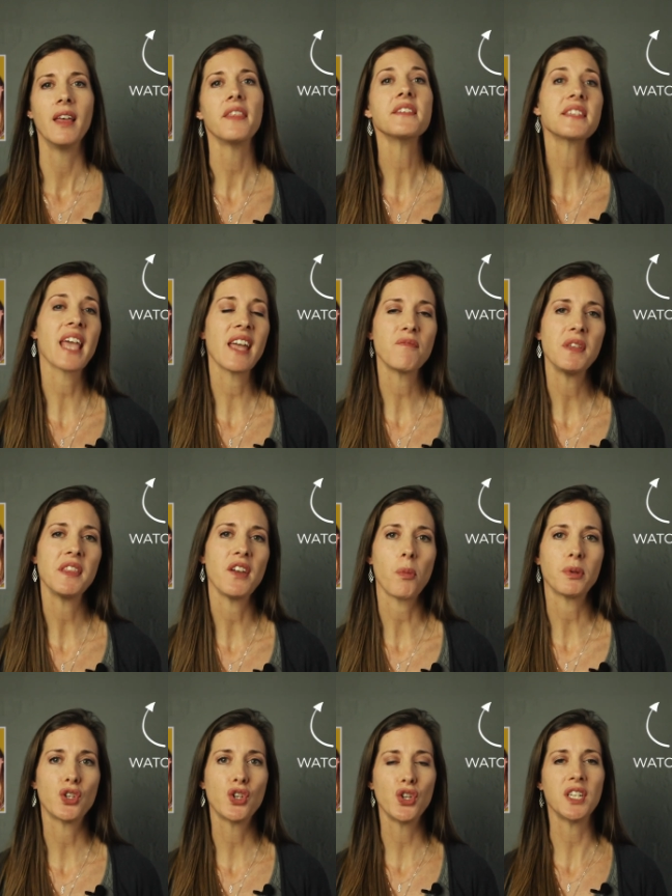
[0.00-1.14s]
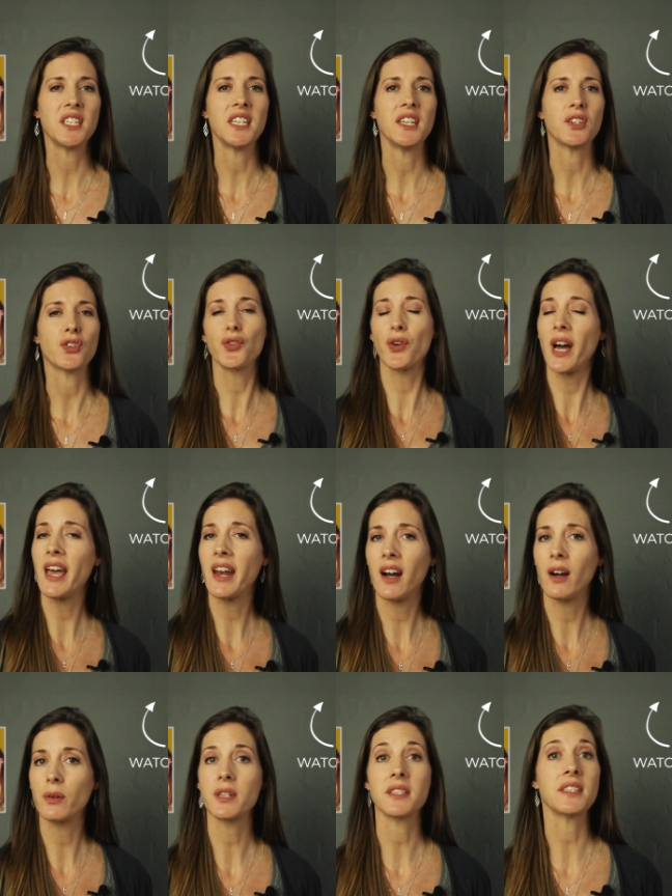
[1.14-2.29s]
This gave me the opportunity to try it
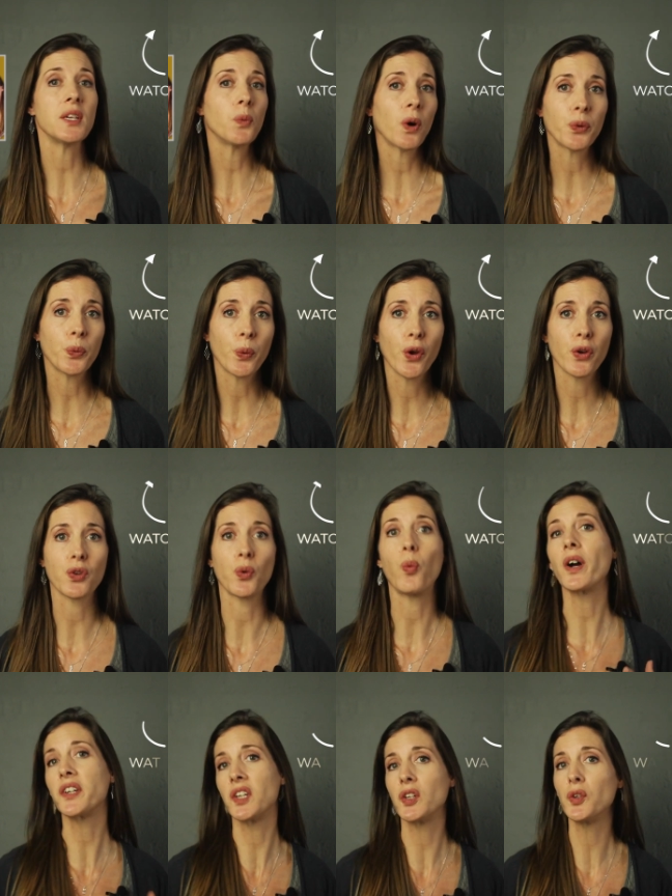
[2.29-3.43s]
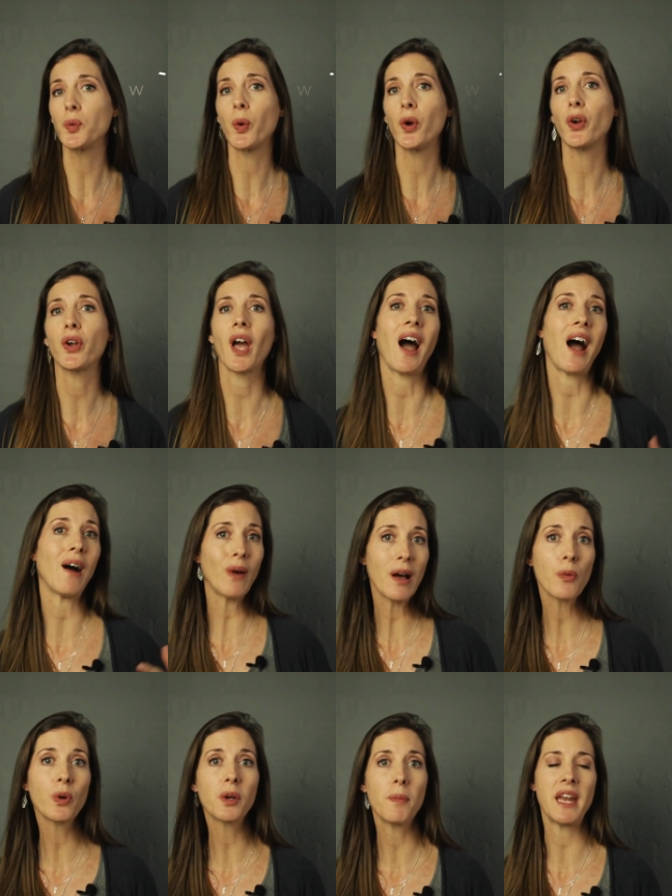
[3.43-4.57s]
out, see what worked, what didn't work, how I
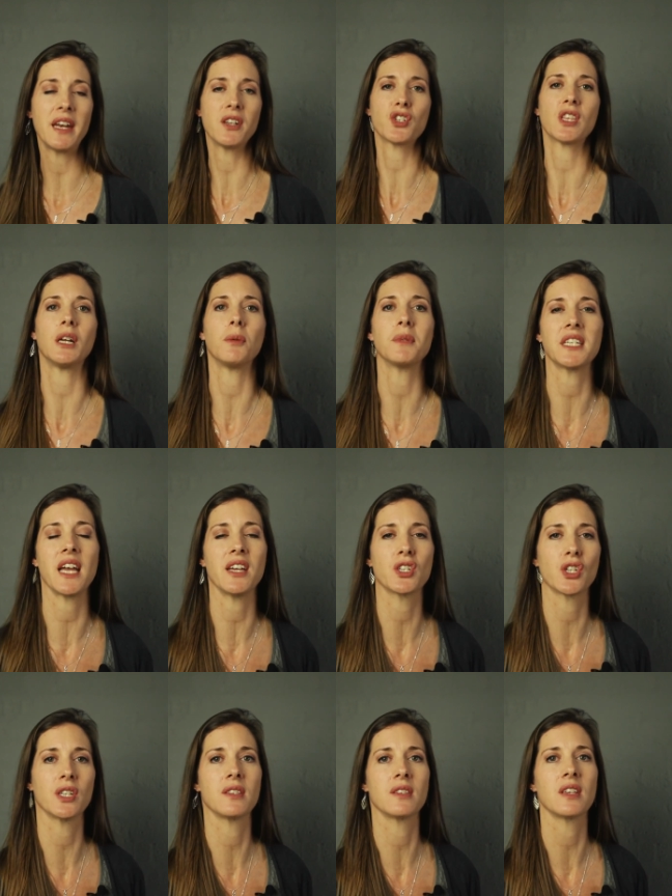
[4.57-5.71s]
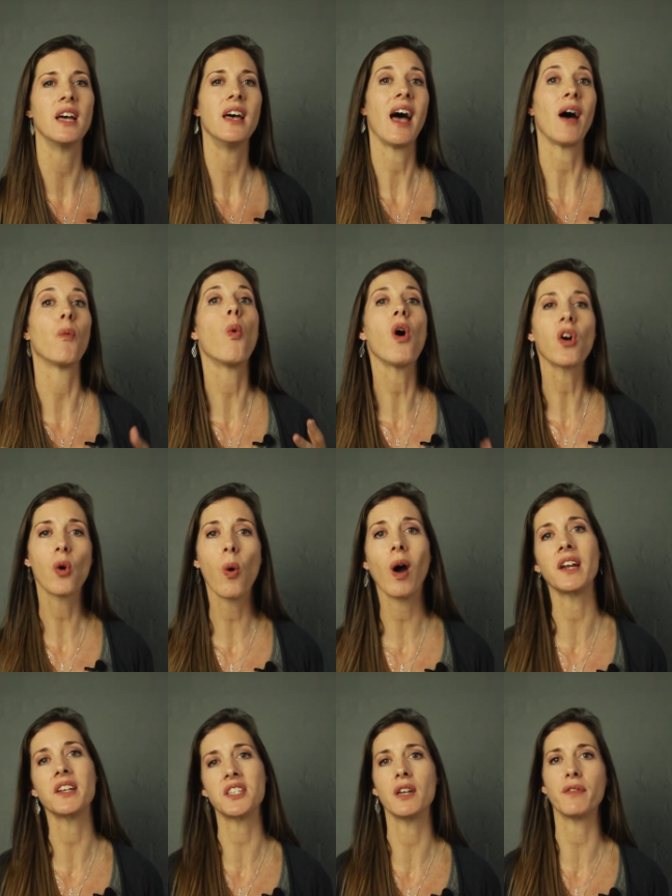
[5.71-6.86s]
would manage the limitations, and what
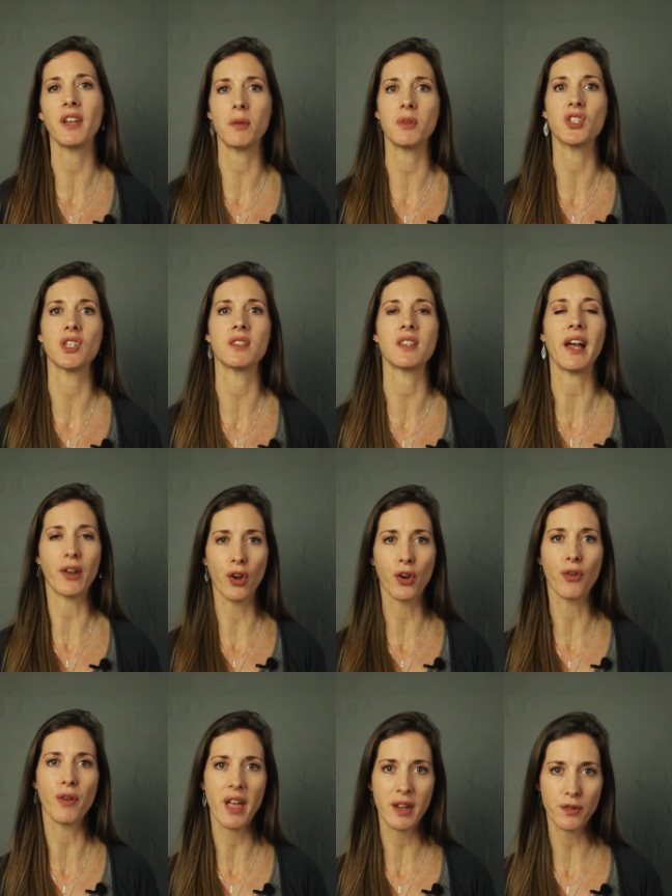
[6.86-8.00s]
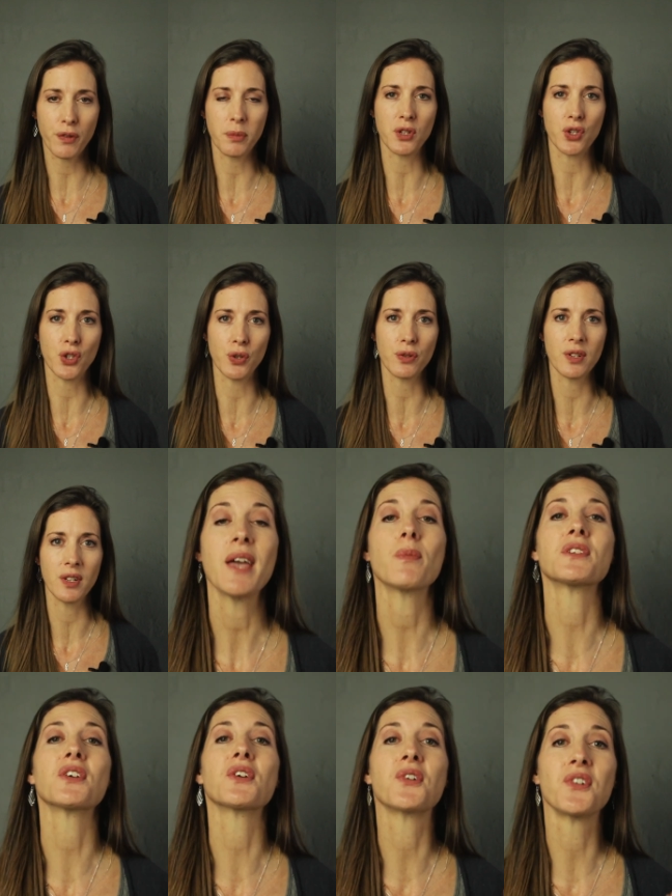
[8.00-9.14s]
quality of images I could create from the shoot. It
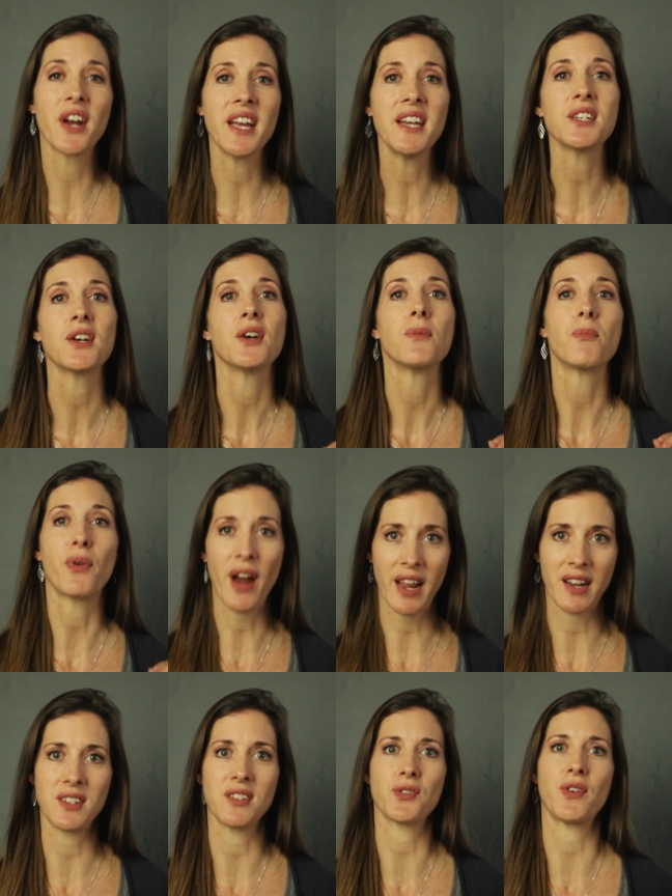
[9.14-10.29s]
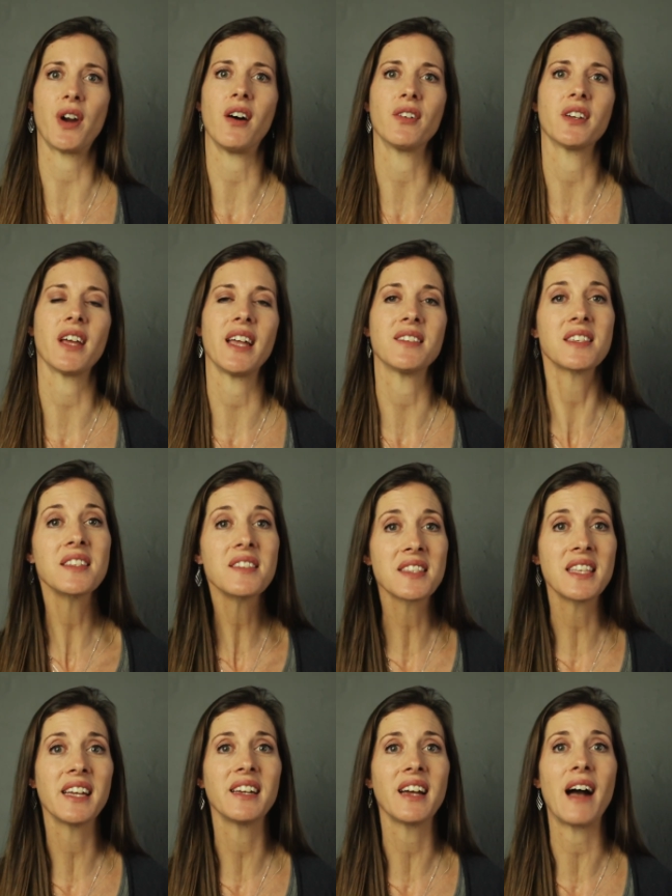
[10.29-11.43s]
was a great practice round, and since
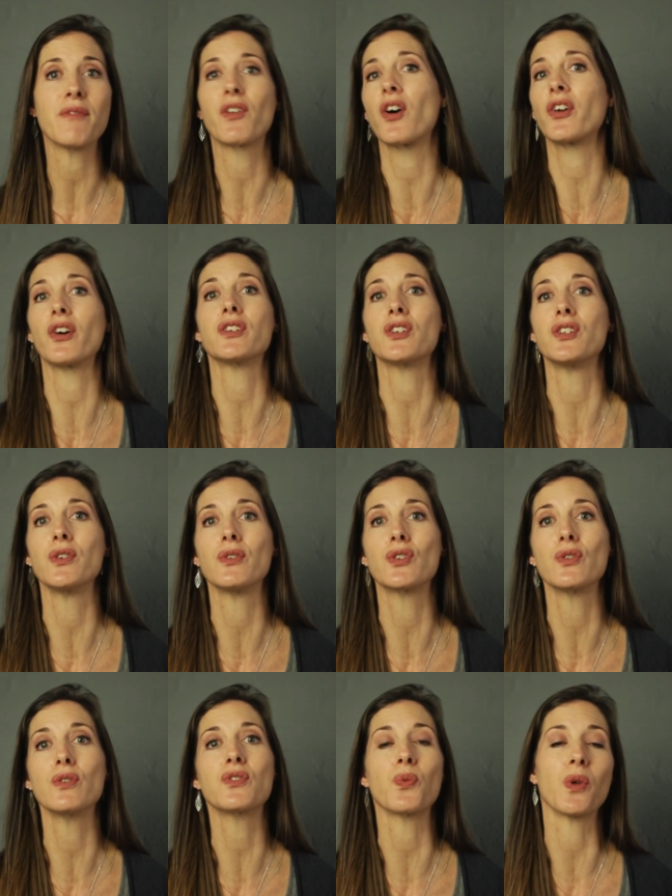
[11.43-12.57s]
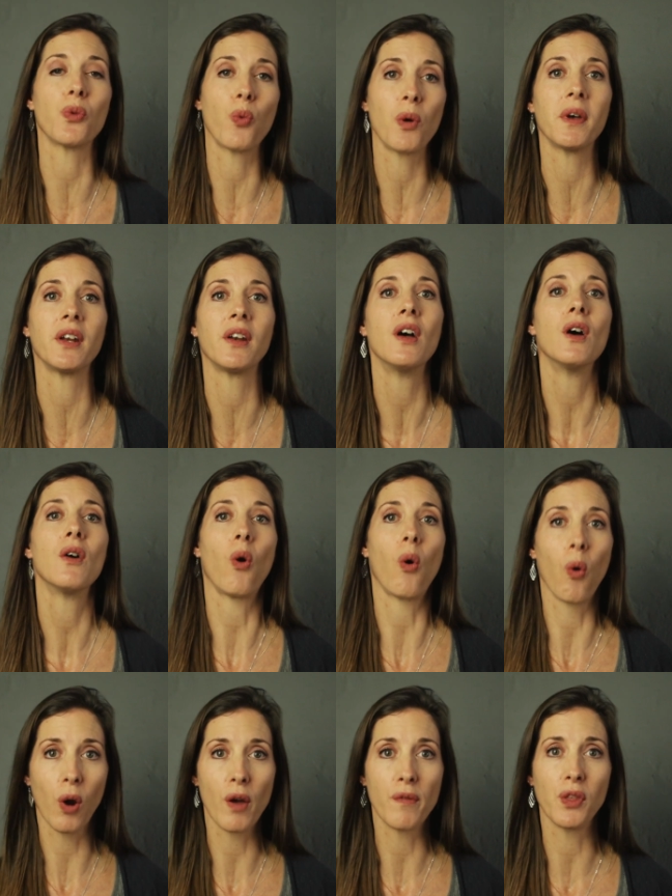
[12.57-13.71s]
then I've gone on to do shoots with women
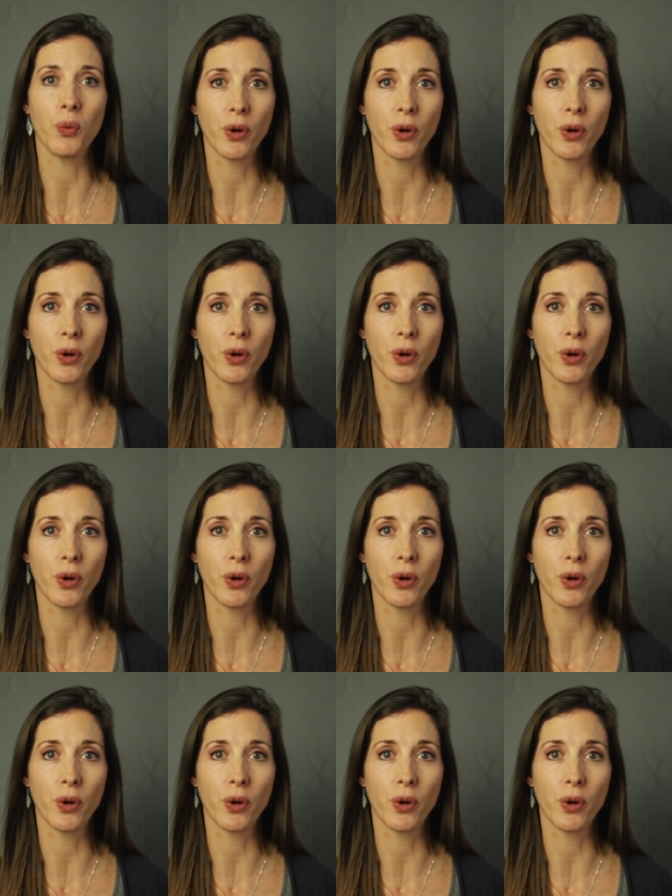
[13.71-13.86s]
all over the